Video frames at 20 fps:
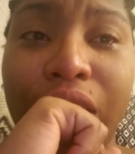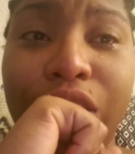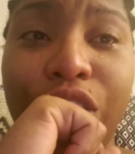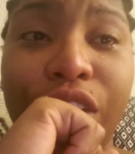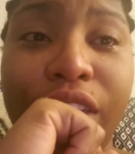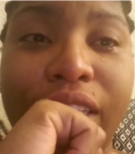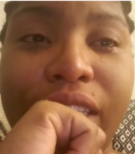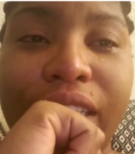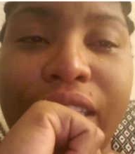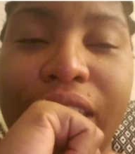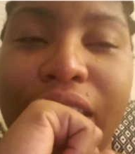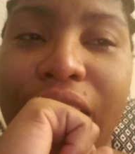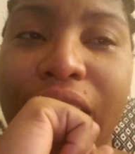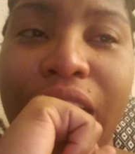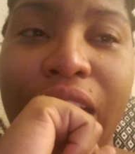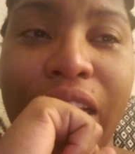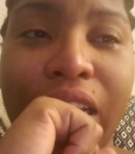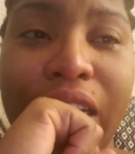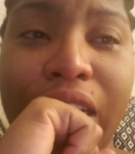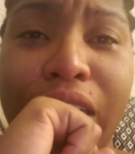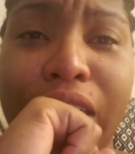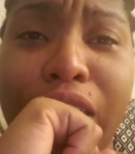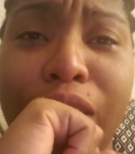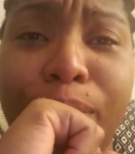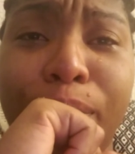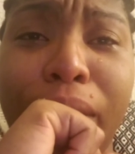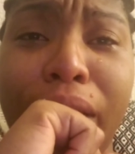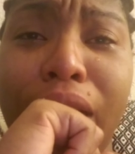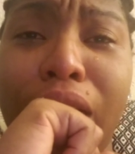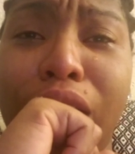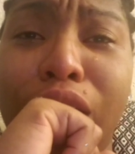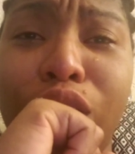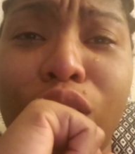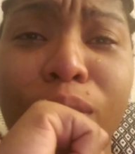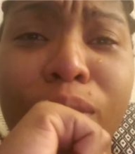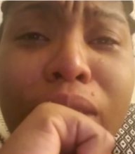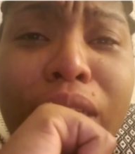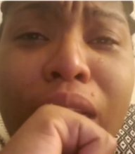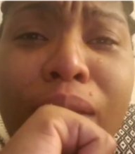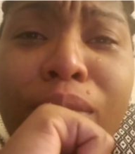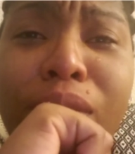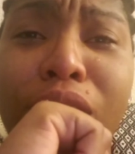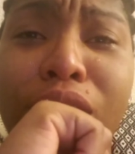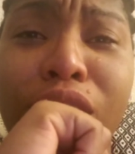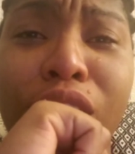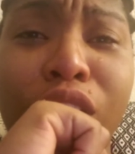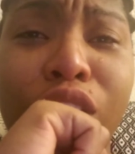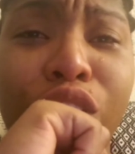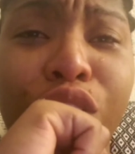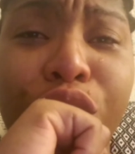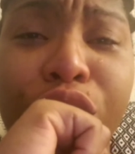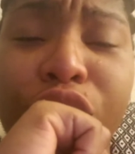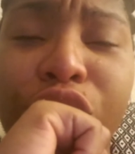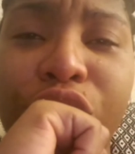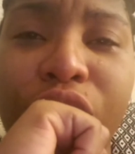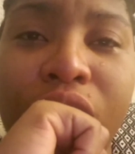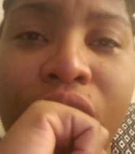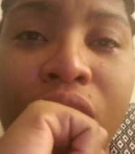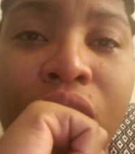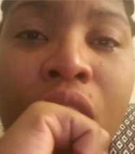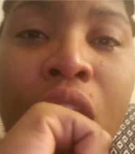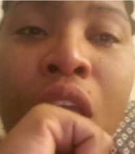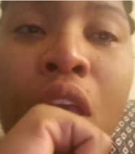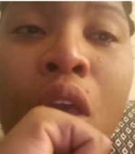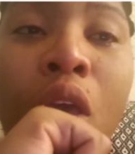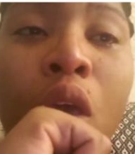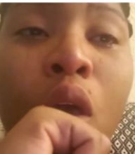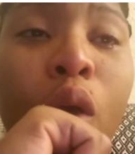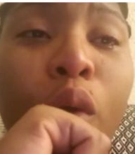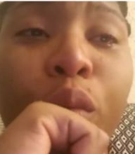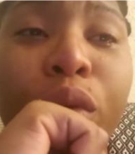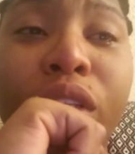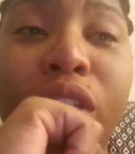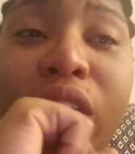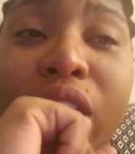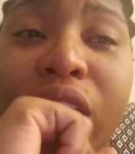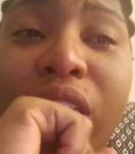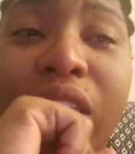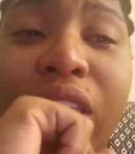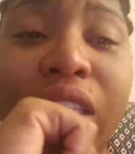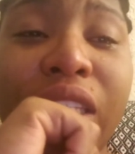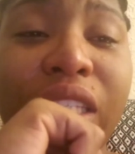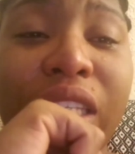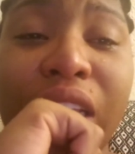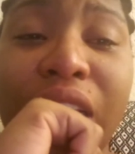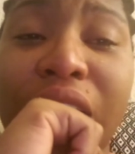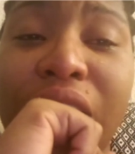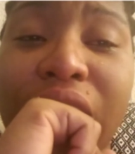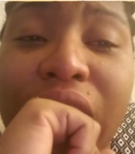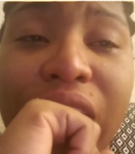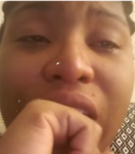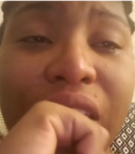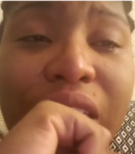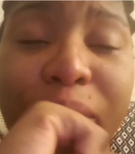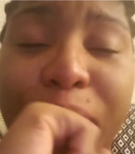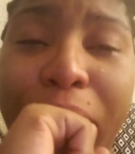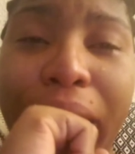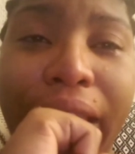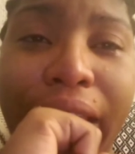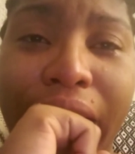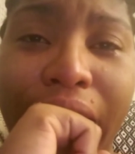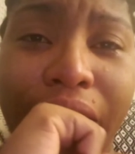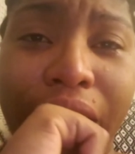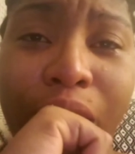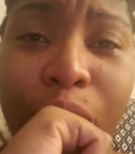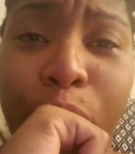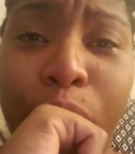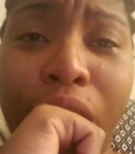Just sitting in this pain. And sometimes as Christians, we just sit in this pain.